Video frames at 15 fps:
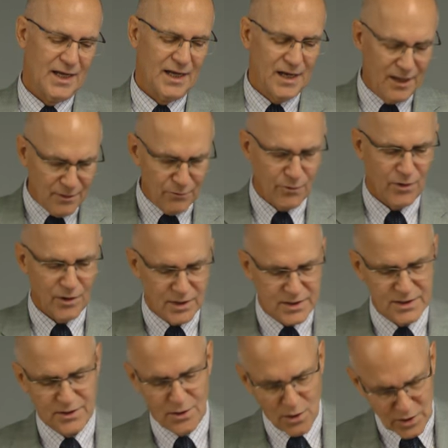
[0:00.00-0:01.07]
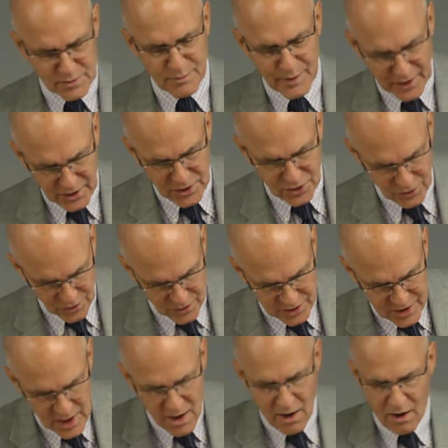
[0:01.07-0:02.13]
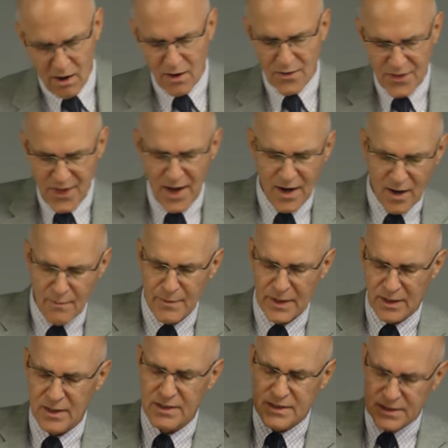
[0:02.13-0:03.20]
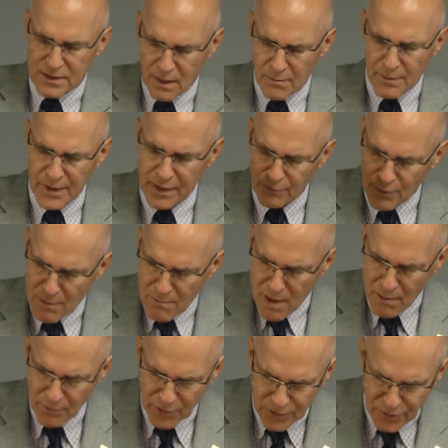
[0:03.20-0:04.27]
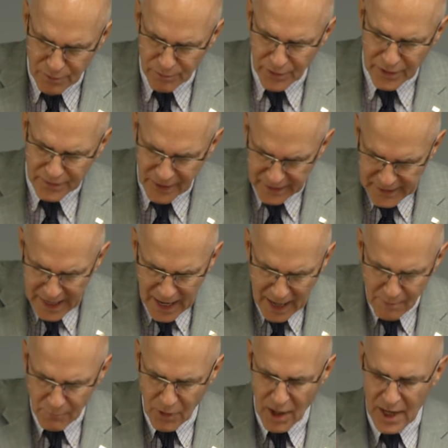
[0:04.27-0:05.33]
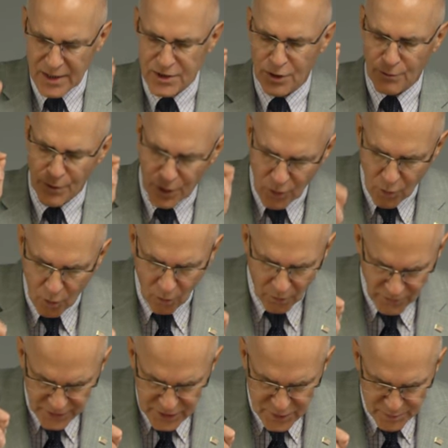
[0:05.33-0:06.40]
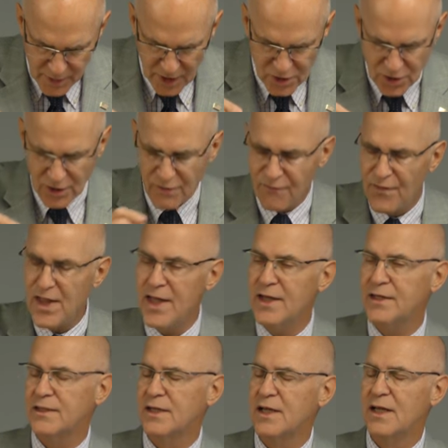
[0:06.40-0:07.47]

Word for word: In other words, those pictures are there because somebody remembered to bring the camera and to record the special event